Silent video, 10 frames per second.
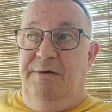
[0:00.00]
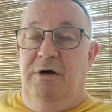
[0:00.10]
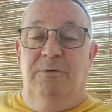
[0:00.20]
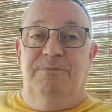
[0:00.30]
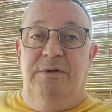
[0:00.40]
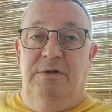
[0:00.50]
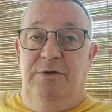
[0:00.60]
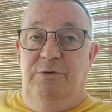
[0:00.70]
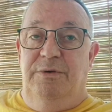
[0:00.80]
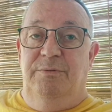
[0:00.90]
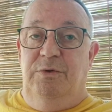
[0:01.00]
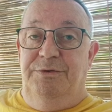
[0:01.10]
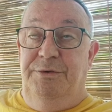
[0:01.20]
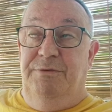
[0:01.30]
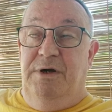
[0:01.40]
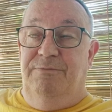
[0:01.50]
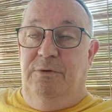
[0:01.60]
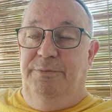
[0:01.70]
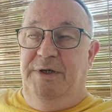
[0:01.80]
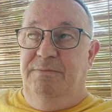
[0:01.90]
Hopefully the new one will do that
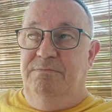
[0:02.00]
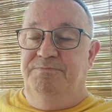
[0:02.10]
for me.